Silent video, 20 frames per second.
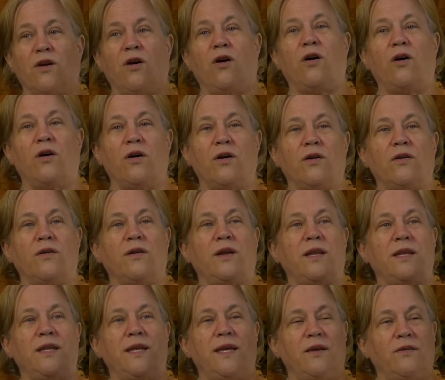car
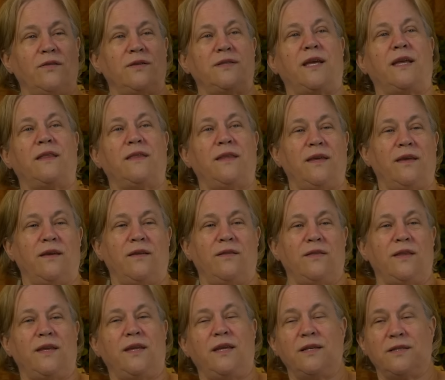and yells at the
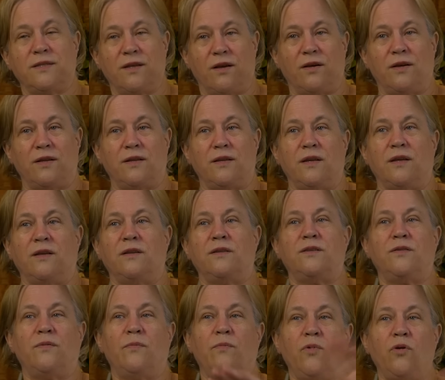Nissan
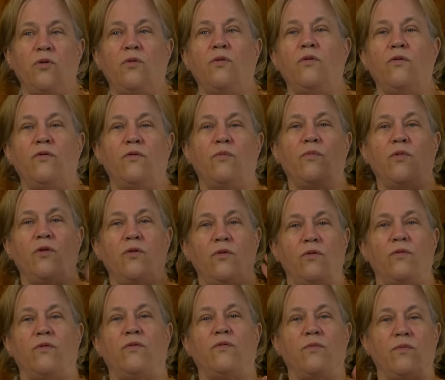to move,
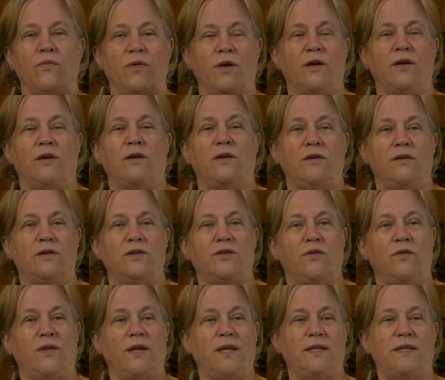move.
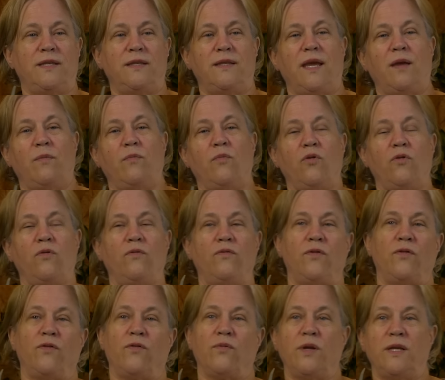So they, they
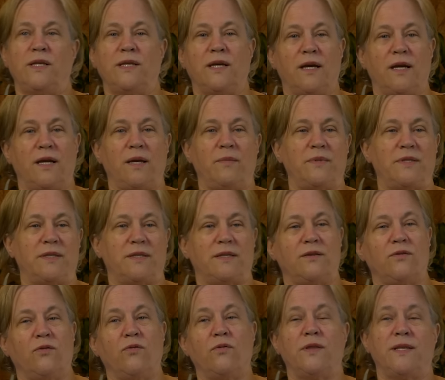moved three
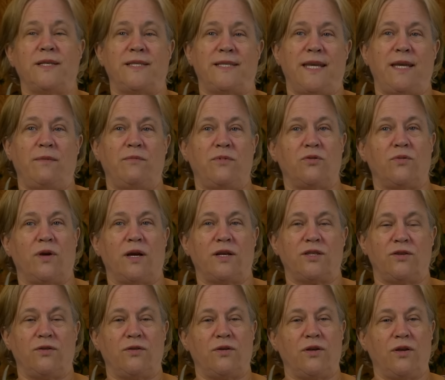times, going the same
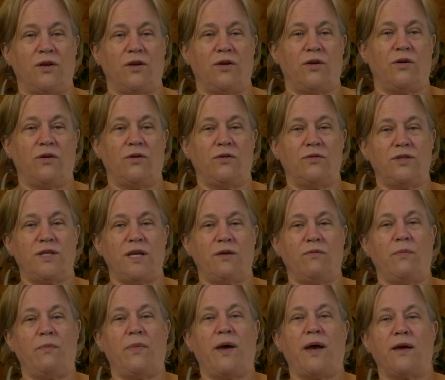direction. OJ
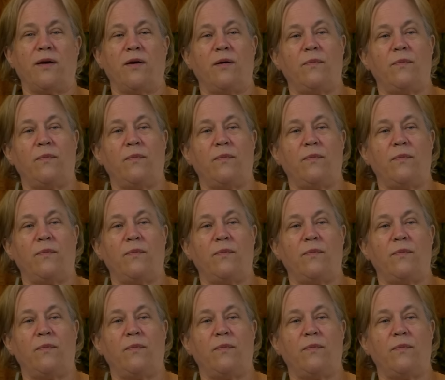would back